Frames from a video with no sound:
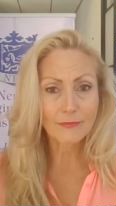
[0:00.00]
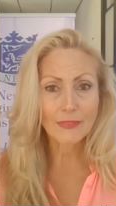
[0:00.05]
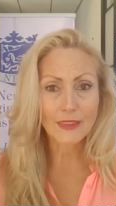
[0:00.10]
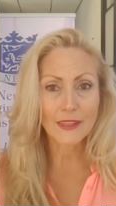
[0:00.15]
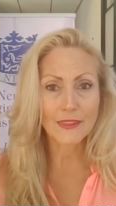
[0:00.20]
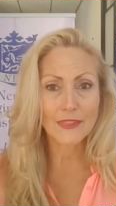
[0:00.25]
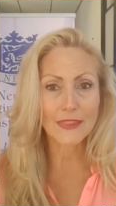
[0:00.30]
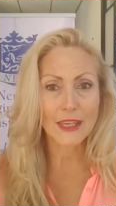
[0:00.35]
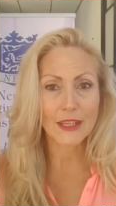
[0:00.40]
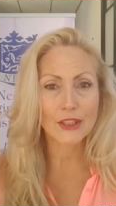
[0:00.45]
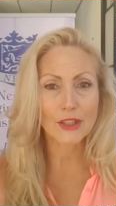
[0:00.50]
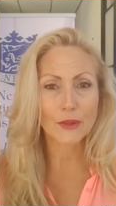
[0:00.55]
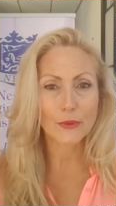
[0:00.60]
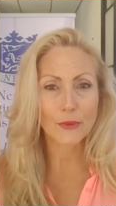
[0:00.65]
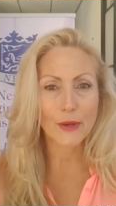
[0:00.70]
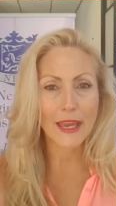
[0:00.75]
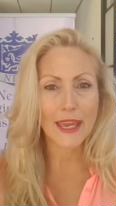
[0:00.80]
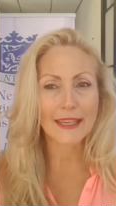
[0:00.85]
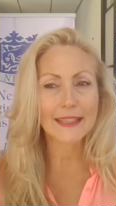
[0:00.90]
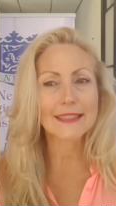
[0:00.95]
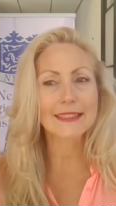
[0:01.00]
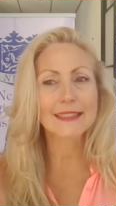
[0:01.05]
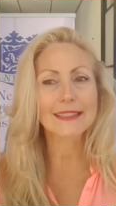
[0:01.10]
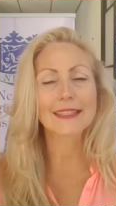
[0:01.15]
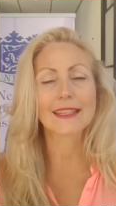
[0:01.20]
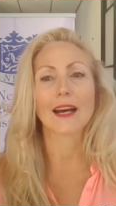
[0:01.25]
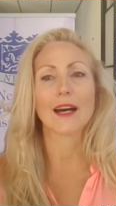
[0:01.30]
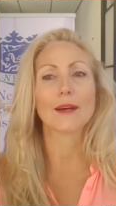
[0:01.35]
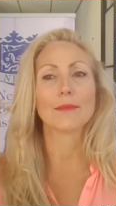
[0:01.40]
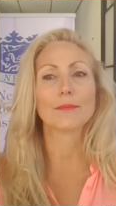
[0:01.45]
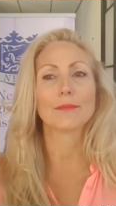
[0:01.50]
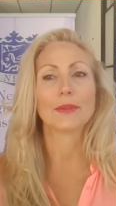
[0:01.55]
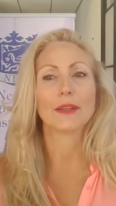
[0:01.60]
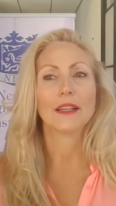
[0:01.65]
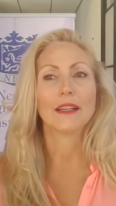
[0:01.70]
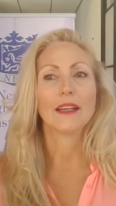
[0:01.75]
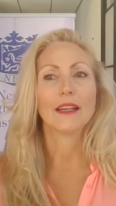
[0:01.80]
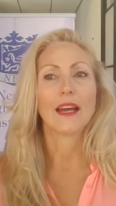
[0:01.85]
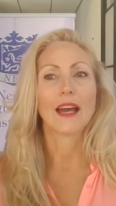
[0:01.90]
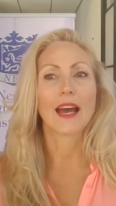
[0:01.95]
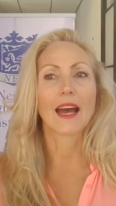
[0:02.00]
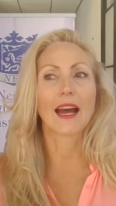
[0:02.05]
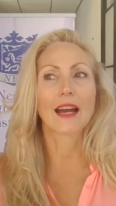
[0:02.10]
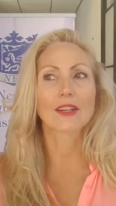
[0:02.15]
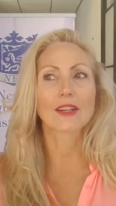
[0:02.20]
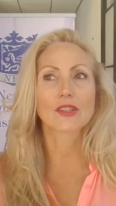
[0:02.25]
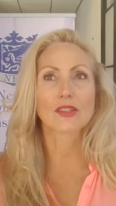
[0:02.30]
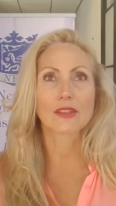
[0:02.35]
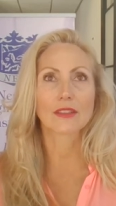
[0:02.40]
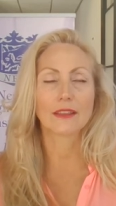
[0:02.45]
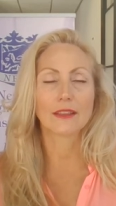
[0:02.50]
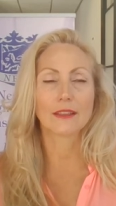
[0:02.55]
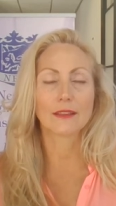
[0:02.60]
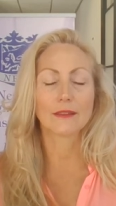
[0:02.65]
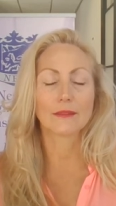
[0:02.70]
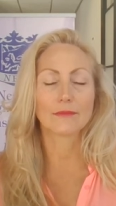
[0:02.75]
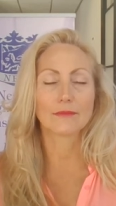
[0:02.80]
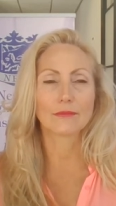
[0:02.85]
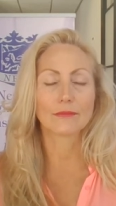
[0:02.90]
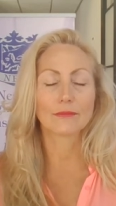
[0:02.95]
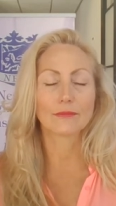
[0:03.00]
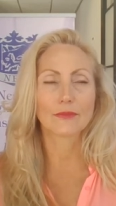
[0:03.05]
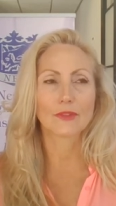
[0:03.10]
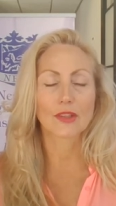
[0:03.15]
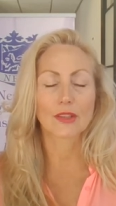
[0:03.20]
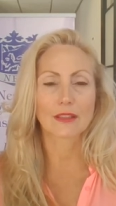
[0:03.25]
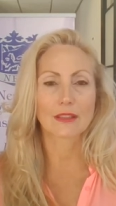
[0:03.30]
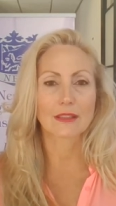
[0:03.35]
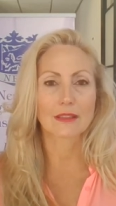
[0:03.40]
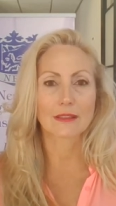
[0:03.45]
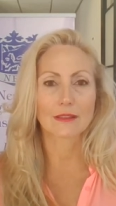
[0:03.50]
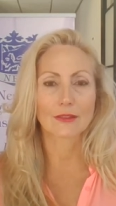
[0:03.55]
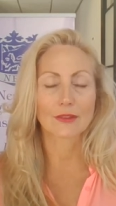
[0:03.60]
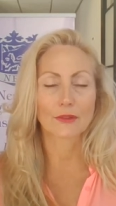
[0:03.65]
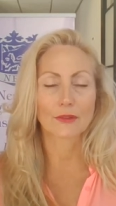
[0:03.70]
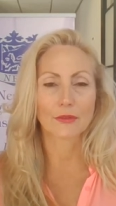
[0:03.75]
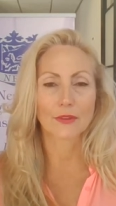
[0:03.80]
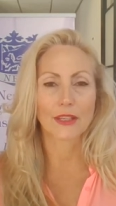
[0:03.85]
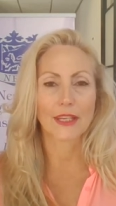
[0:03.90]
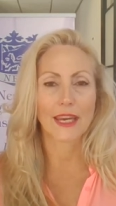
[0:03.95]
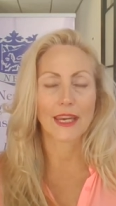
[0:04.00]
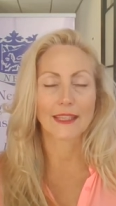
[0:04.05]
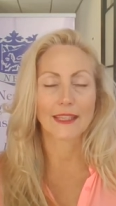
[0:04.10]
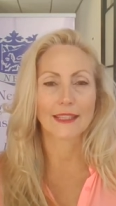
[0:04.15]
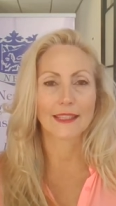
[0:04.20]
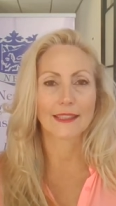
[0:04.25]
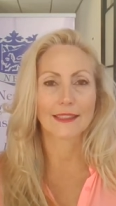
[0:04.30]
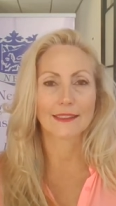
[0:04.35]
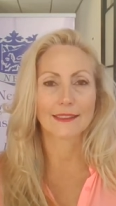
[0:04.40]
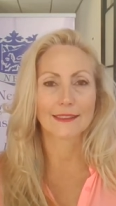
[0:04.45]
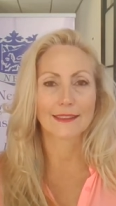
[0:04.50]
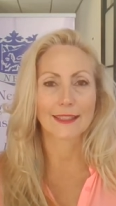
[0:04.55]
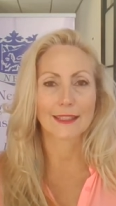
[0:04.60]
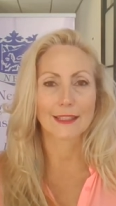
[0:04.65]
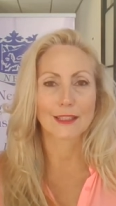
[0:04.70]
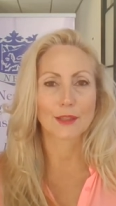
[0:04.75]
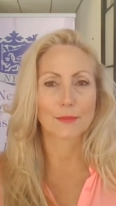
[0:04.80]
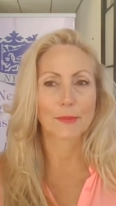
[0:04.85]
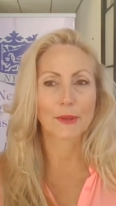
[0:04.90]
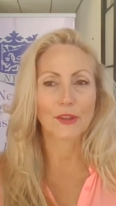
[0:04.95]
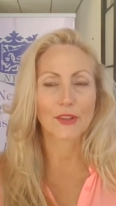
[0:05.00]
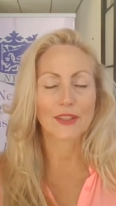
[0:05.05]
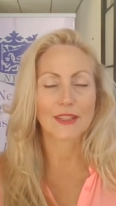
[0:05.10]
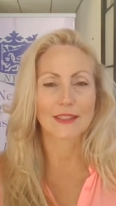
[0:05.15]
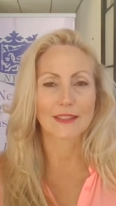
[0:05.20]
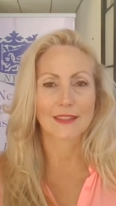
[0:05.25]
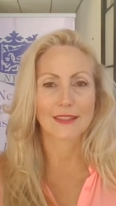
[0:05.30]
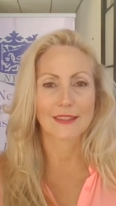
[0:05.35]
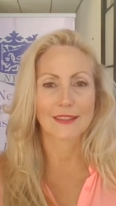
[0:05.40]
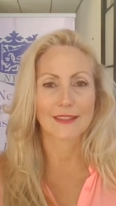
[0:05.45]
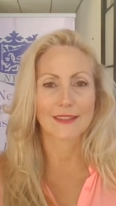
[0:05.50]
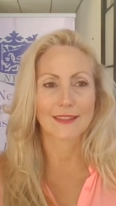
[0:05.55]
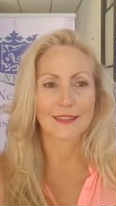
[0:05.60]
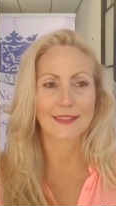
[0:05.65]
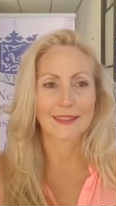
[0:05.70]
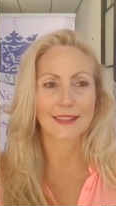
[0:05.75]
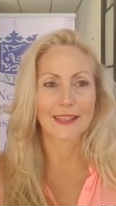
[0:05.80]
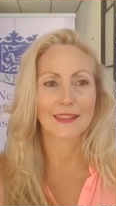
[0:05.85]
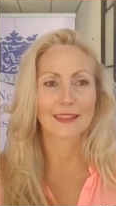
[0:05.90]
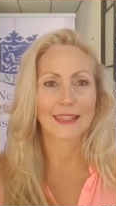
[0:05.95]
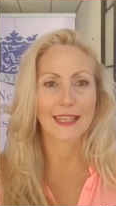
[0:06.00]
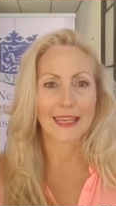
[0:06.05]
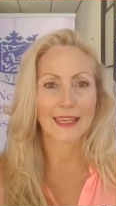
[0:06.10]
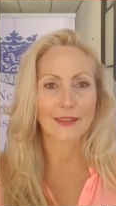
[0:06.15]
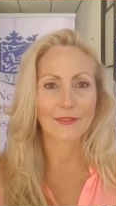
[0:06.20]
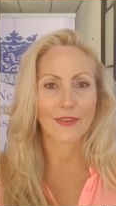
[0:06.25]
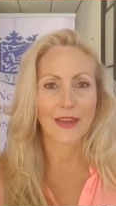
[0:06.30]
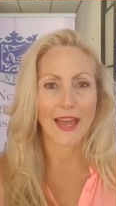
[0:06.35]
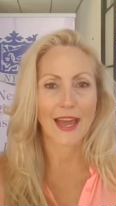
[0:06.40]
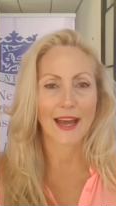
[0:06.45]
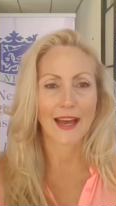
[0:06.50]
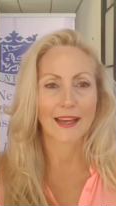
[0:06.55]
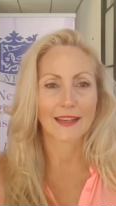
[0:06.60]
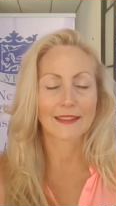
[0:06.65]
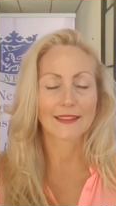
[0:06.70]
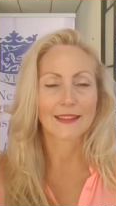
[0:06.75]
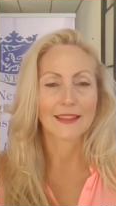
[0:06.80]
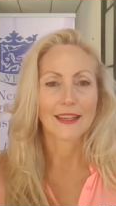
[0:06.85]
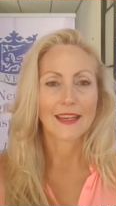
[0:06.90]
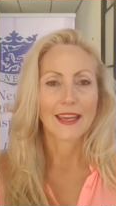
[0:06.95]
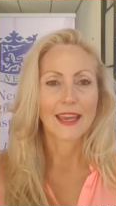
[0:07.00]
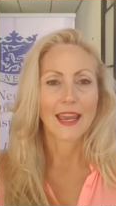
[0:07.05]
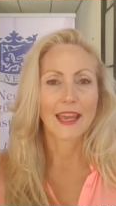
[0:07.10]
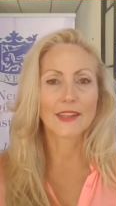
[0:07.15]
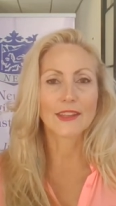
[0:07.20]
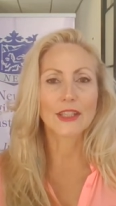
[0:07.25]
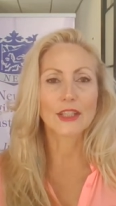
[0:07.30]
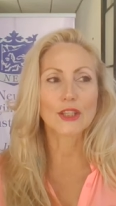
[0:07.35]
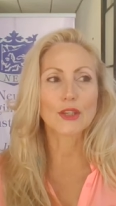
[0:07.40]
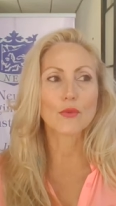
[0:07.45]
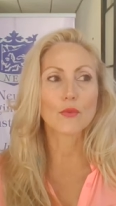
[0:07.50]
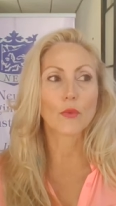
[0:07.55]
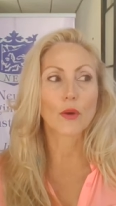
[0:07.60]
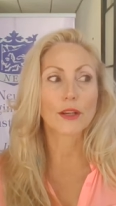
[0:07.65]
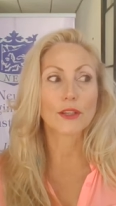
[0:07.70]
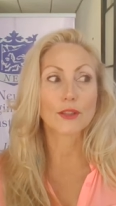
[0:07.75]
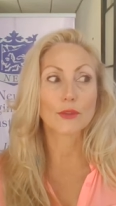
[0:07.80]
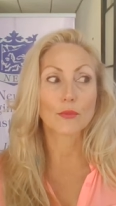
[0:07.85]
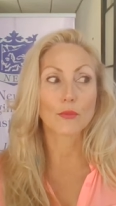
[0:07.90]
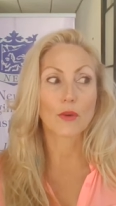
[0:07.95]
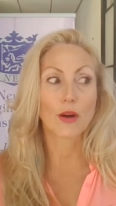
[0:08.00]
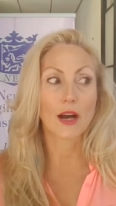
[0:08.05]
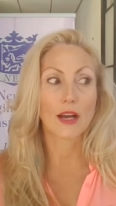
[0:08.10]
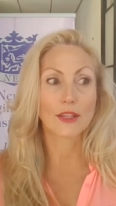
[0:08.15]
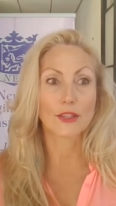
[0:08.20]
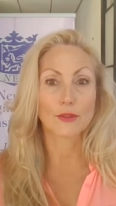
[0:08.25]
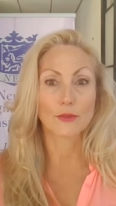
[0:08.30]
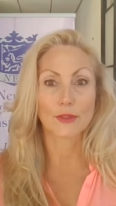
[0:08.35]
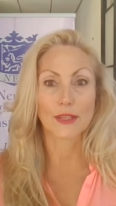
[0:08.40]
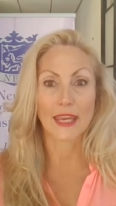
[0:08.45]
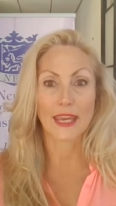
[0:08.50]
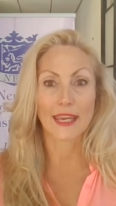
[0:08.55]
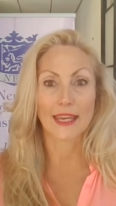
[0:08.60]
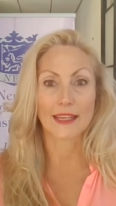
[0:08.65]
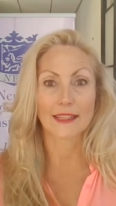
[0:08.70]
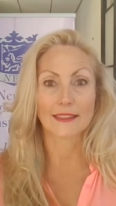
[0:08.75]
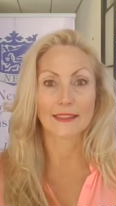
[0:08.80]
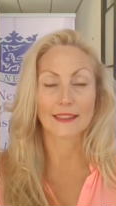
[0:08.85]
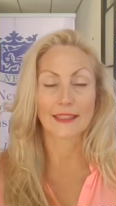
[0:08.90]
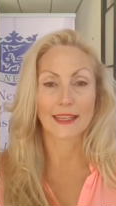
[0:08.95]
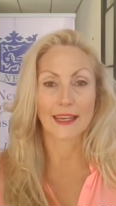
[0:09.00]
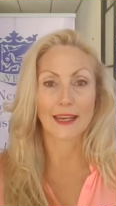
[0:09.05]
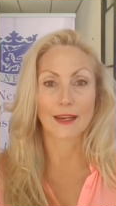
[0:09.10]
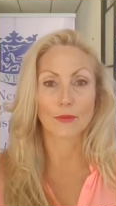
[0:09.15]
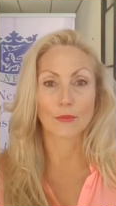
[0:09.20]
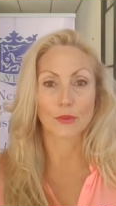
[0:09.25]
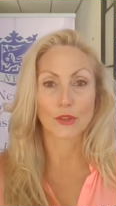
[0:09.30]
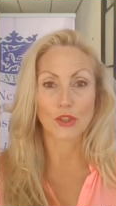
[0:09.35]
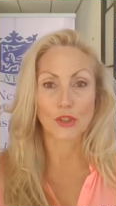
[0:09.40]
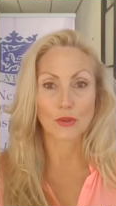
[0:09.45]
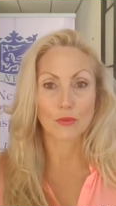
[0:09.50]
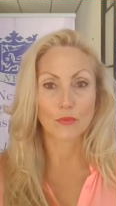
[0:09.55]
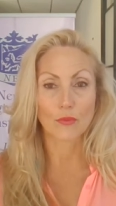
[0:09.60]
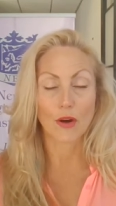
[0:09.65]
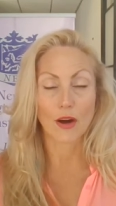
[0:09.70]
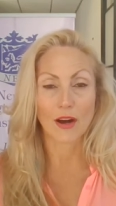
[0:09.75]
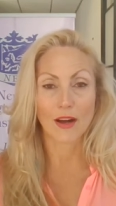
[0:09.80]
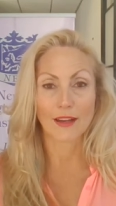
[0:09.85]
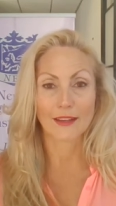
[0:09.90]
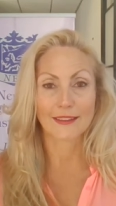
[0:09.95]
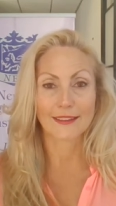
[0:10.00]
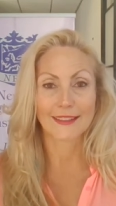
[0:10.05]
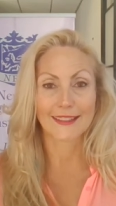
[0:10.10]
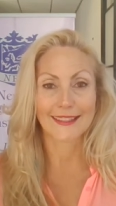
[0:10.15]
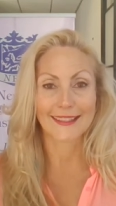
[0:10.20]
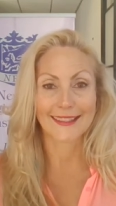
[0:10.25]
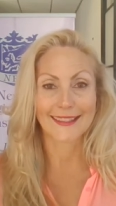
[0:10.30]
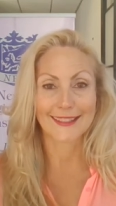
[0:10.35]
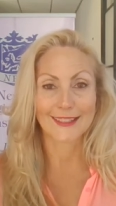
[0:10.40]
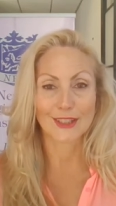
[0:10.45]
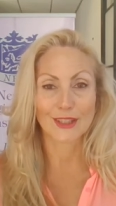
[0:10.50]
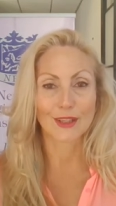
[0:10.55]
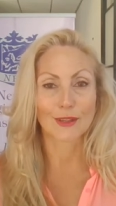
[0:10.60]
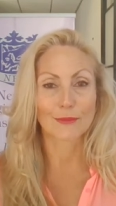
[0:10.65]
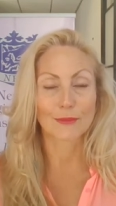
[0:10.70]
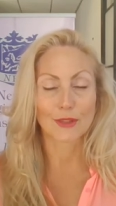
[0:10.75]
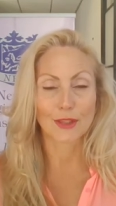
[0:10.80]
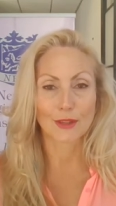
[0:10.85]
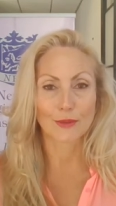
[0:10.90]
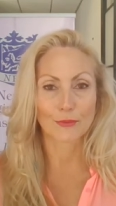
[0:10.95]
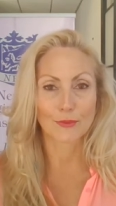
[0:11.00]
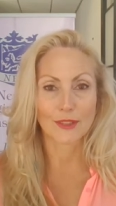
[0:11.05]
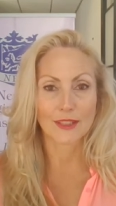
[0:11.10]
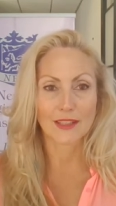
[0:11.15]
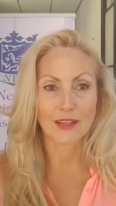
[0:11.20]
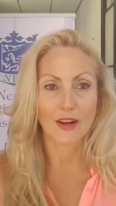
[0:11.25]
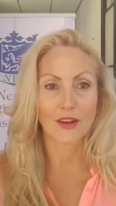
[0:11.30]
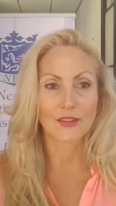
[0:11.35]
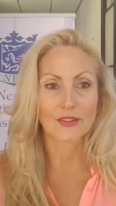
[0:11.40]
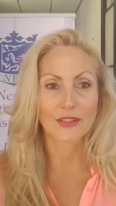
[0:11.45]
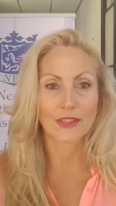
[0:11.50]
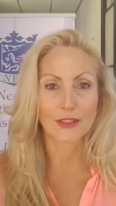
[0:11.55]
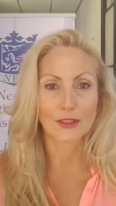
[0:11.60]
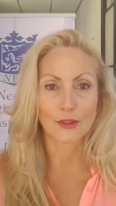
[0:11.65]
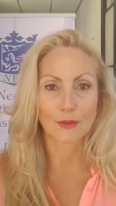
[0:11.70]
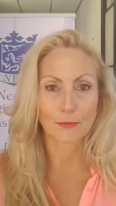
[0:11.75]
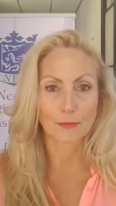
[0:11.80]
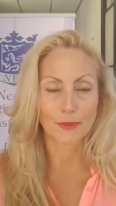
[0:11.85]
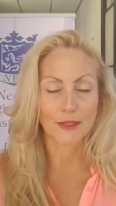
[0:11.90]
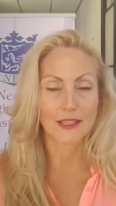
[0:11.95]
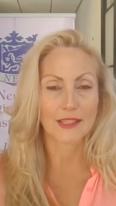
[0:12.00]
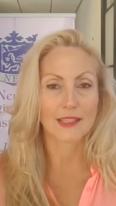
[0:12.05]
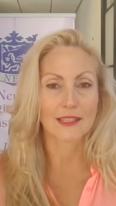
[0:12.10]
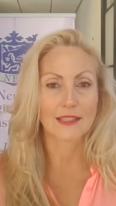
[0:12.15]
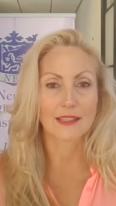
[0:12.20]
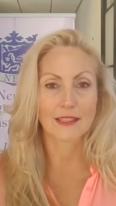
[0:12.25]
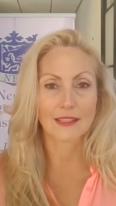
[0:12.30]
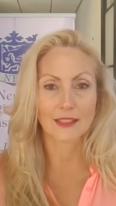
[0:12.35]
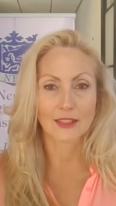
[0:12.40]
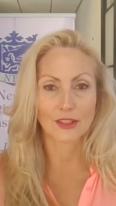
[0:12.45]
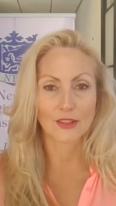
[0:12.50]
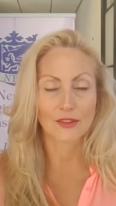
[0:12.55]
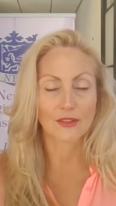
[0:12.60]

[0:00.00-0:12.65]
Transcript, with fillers: then you end up actually just creating the experiences that they have had, and then you wonder why you can't get what you want in terms of the results in your business and in your